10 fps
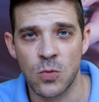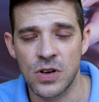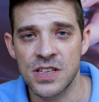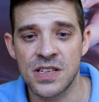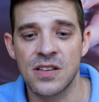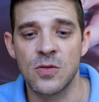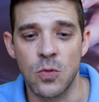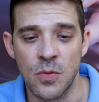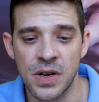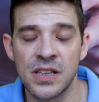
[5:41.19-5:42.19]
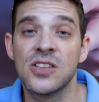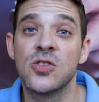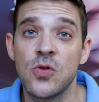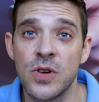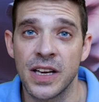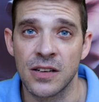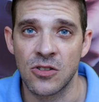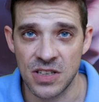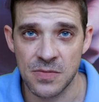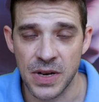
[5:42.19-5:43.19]
What is the woman doing
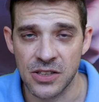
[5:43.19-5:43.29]
on this